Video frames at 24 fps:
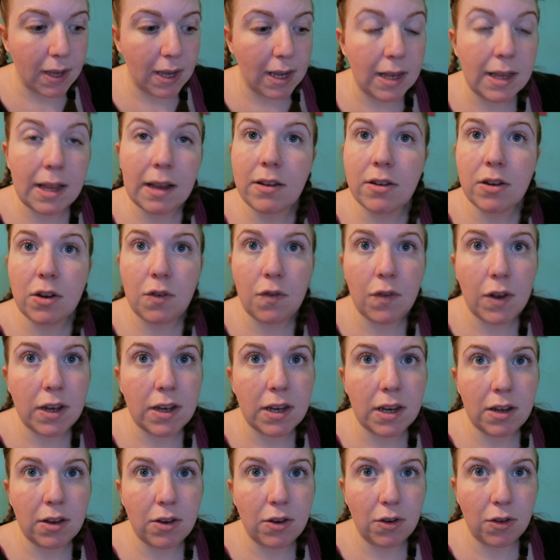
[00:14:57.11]
it does not fit
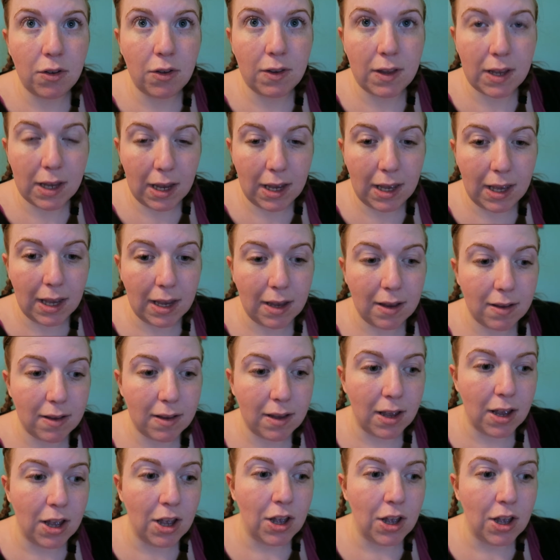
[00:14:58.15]
into the staircase,